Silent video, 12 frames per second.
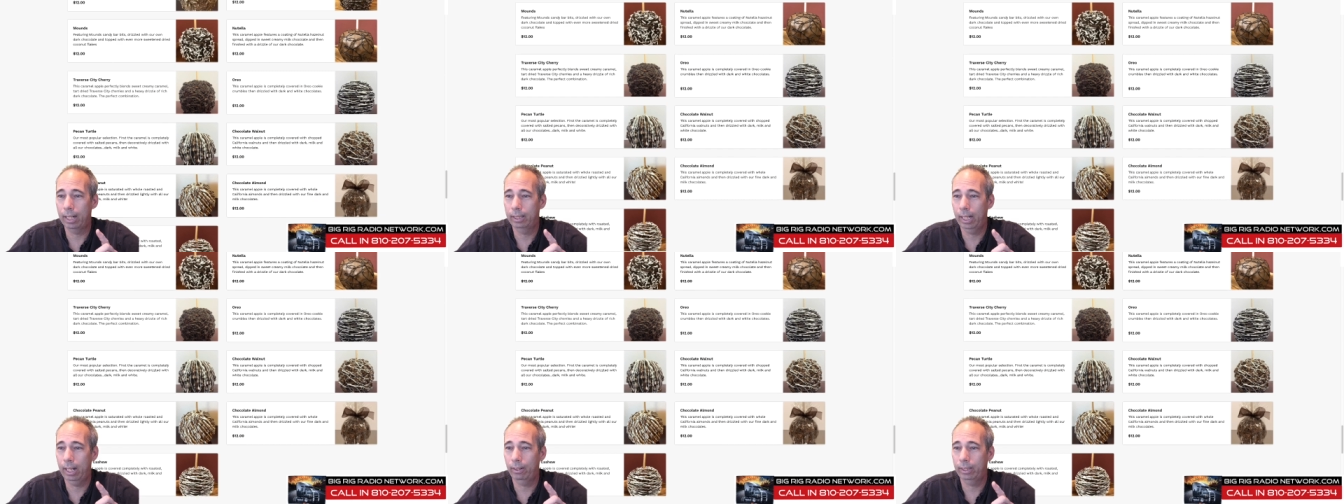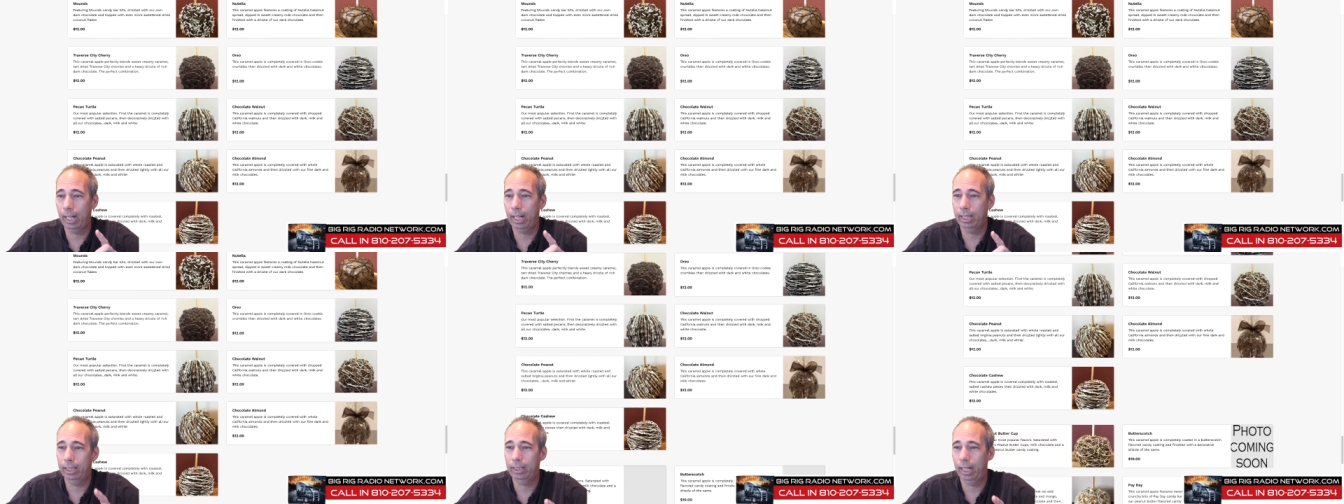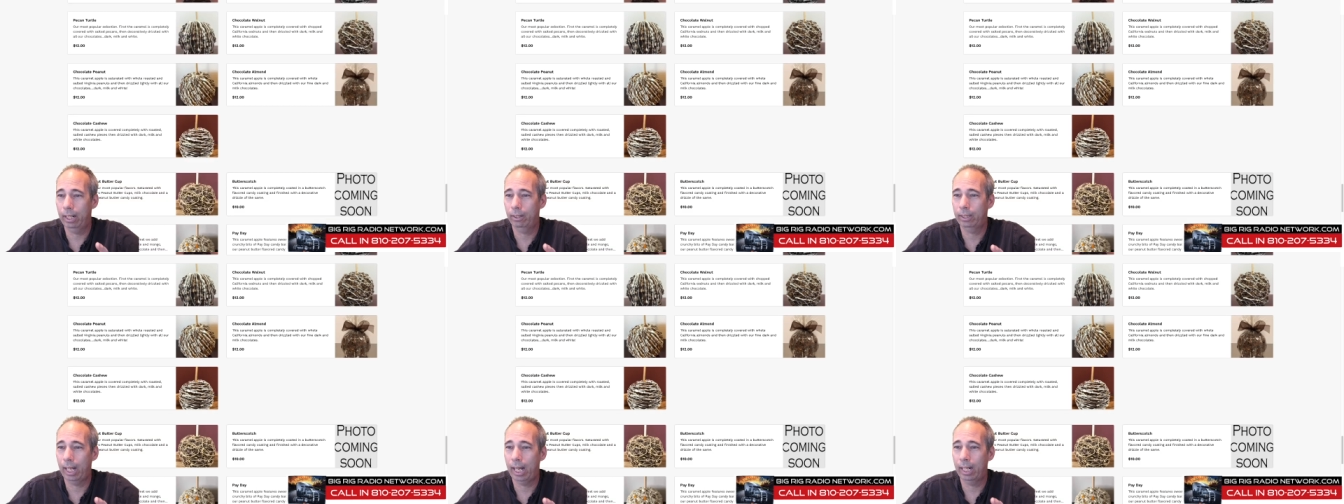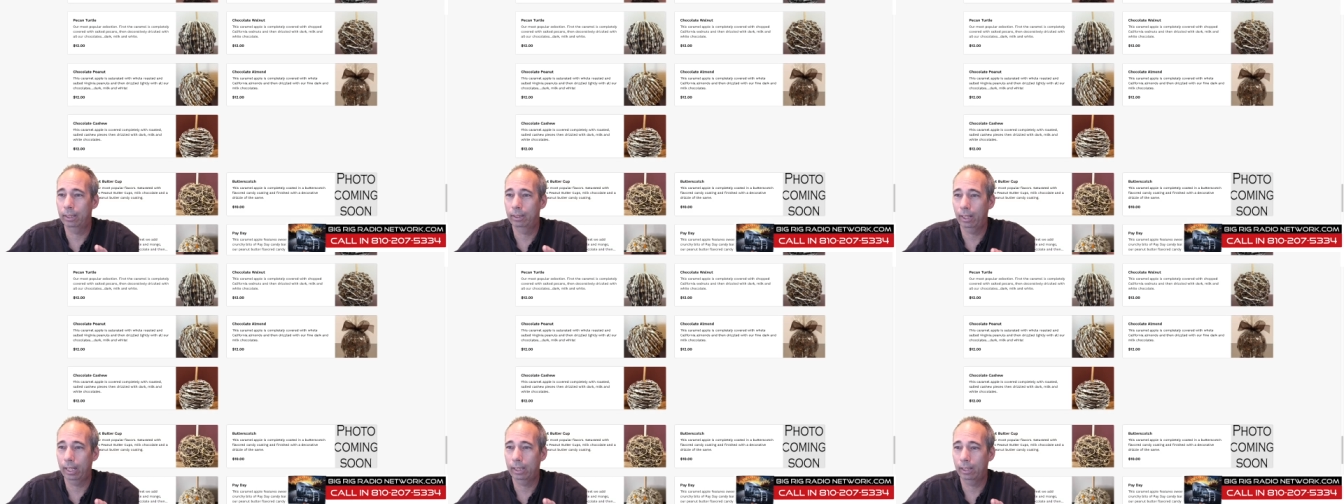Tater tot. Get tater tot
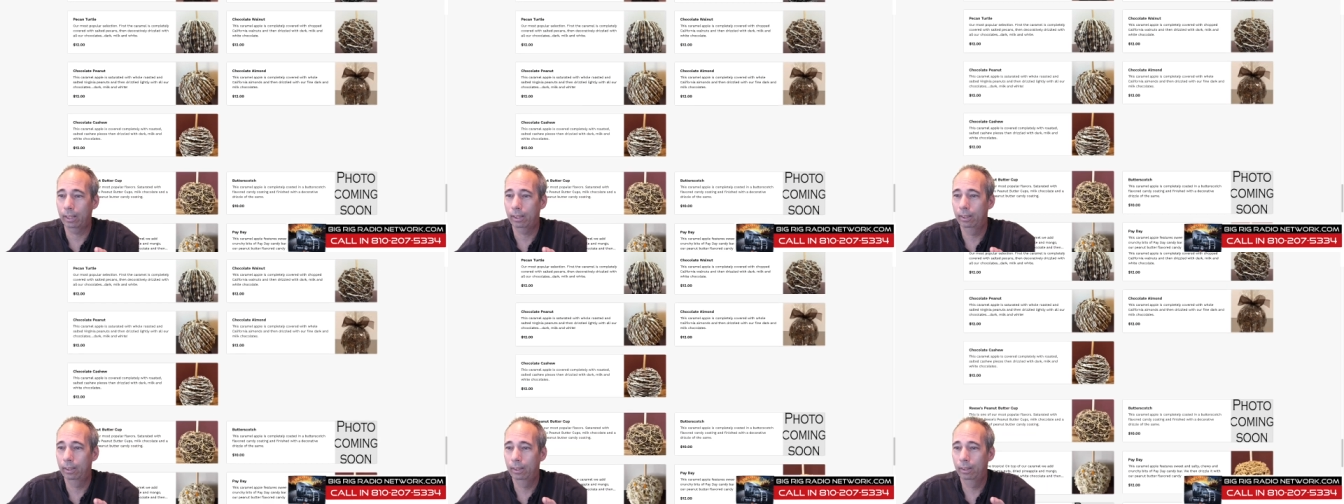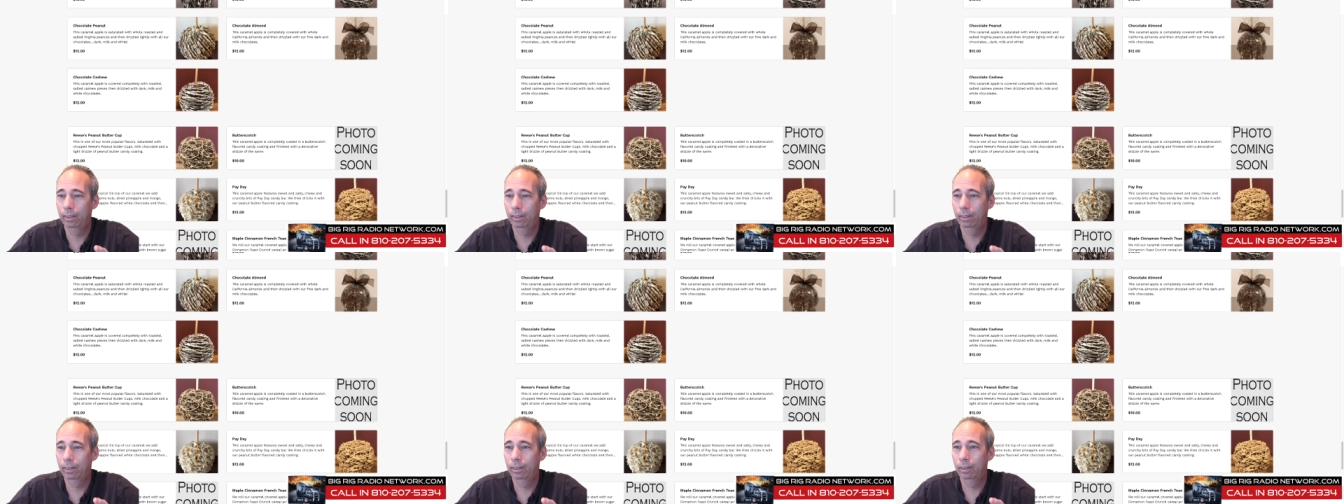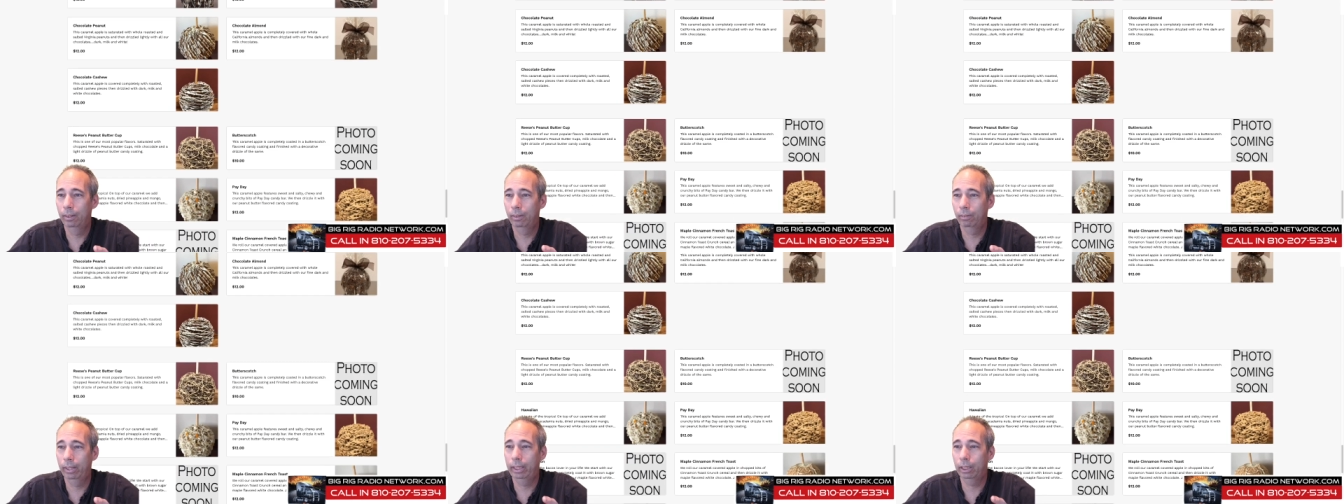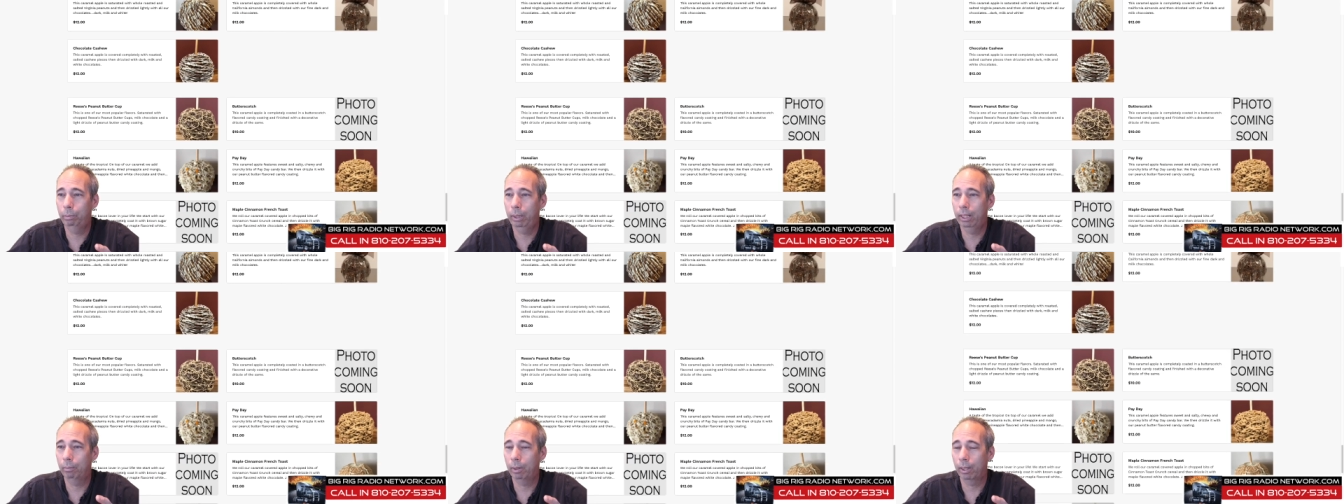like a Reese's
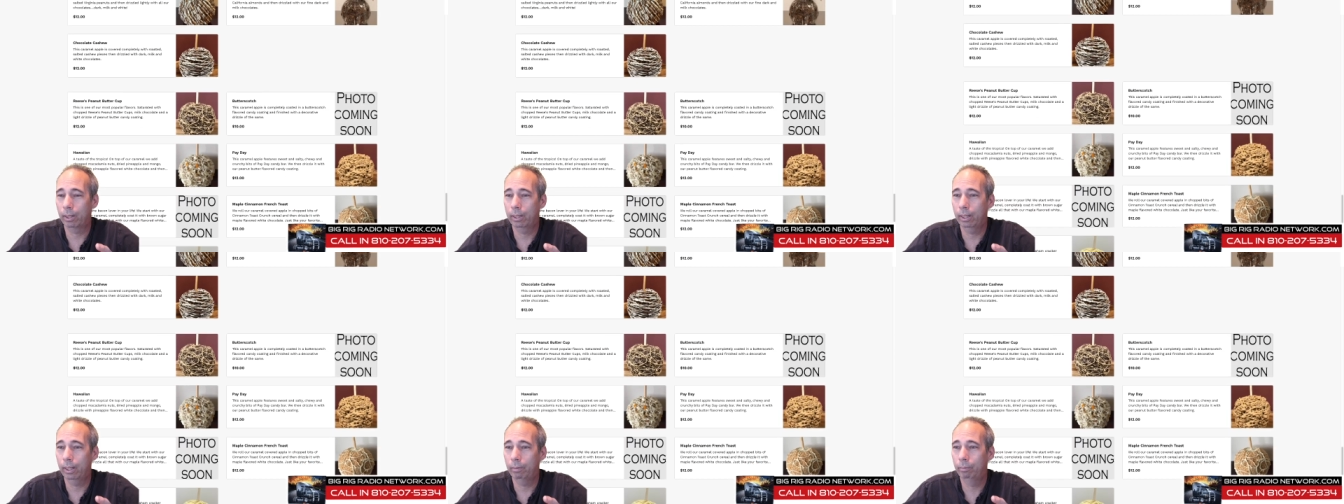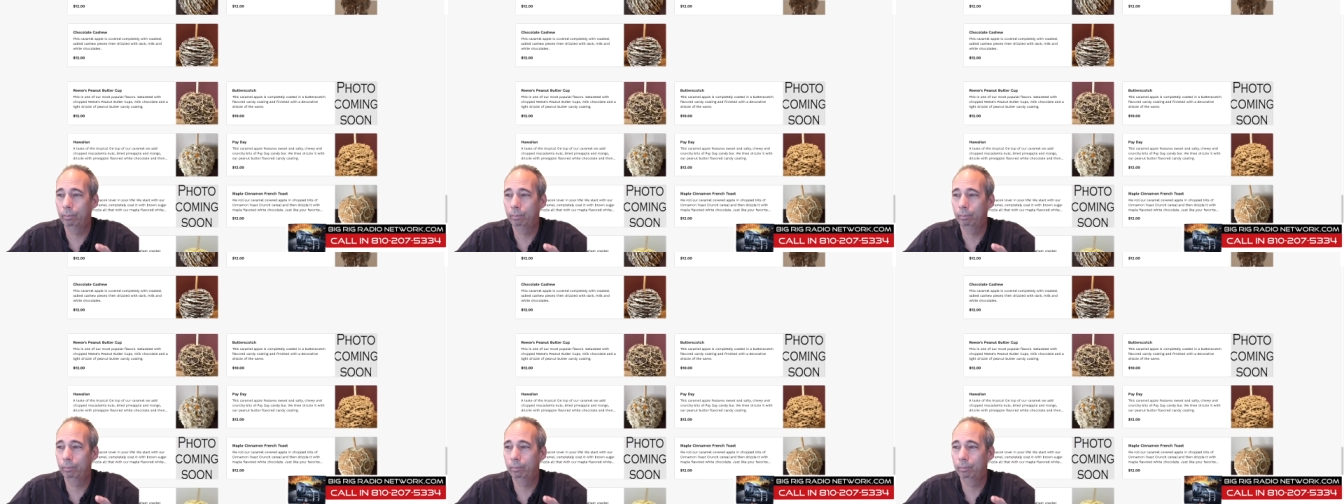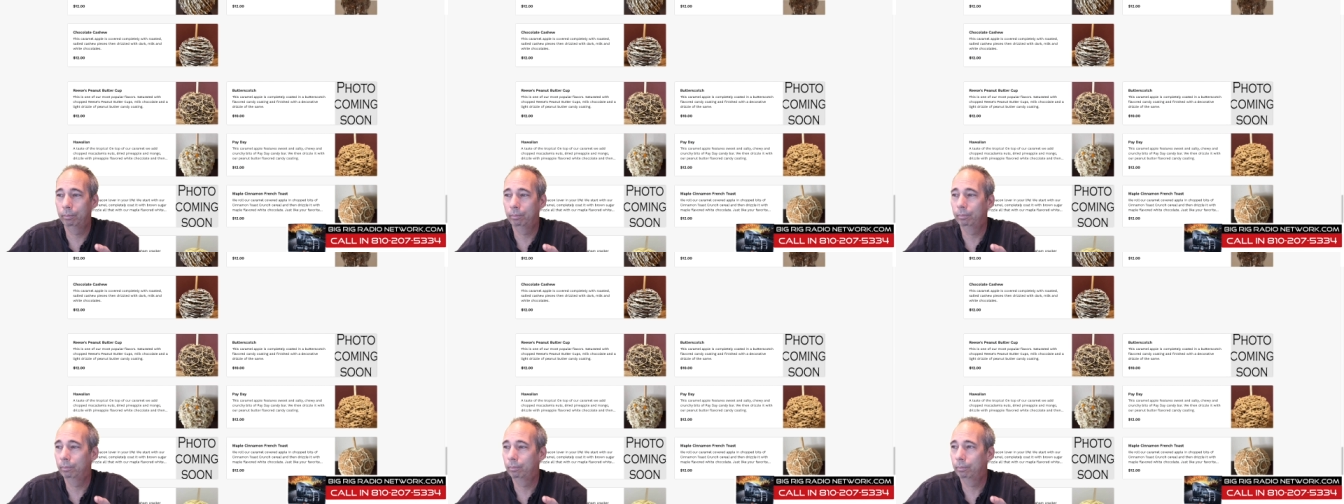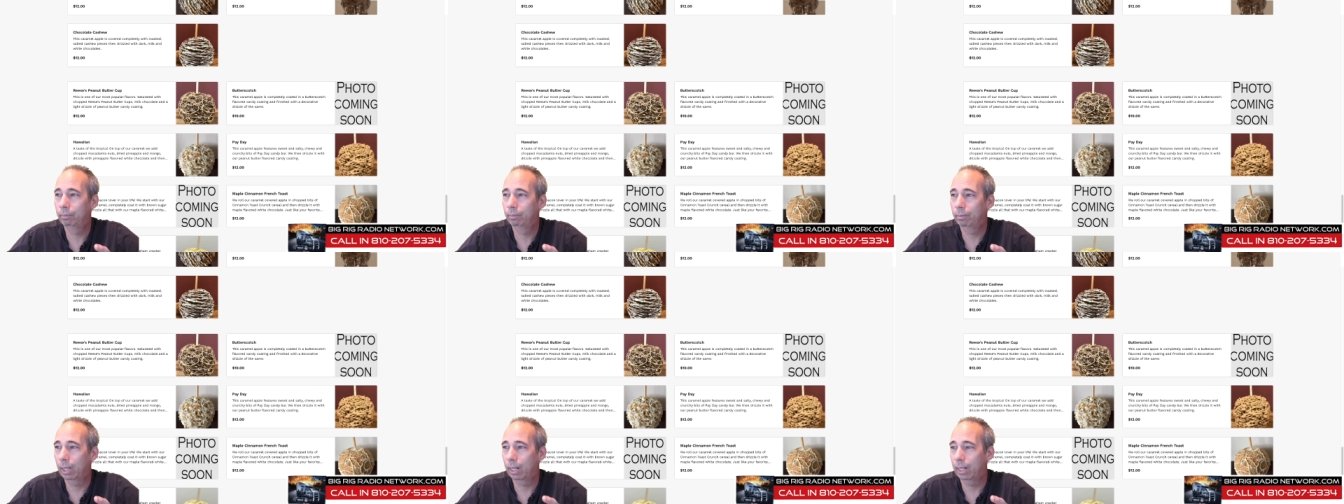peanut butter cup.
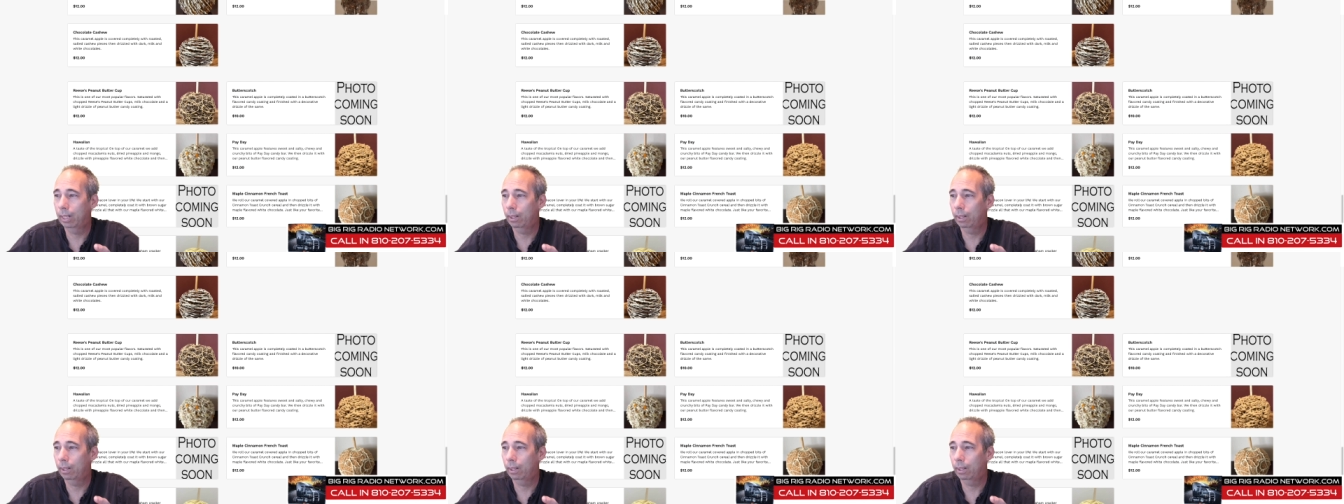There you go.